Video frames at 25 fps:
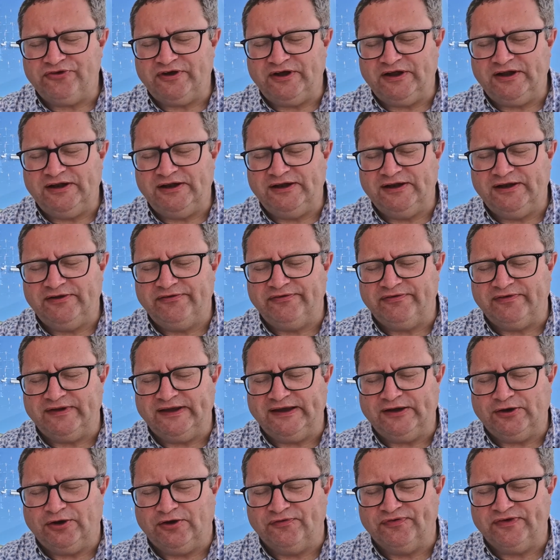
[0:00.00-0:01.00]
a lovely
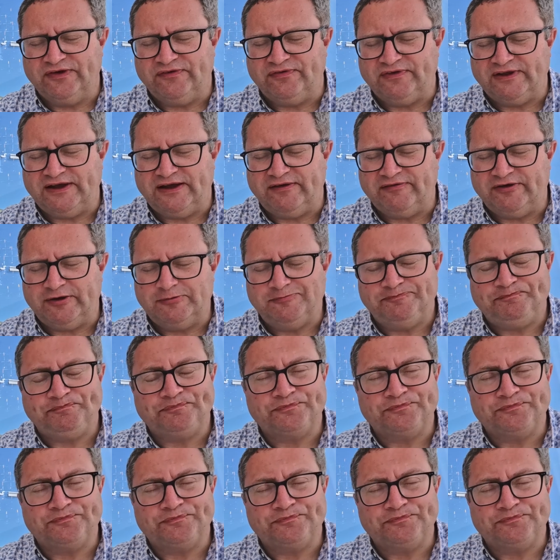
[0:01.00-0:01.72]
coffee flavour.